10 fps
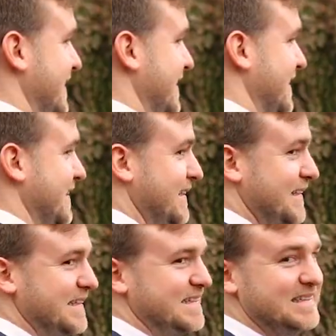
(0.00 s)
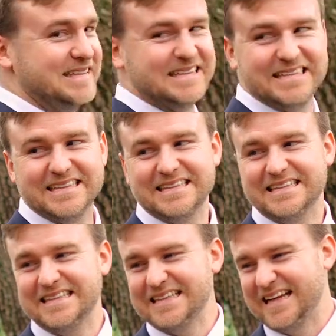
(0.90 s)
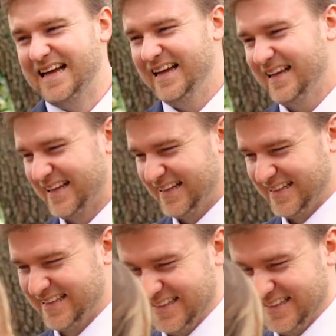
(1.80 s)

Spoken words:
[no speech]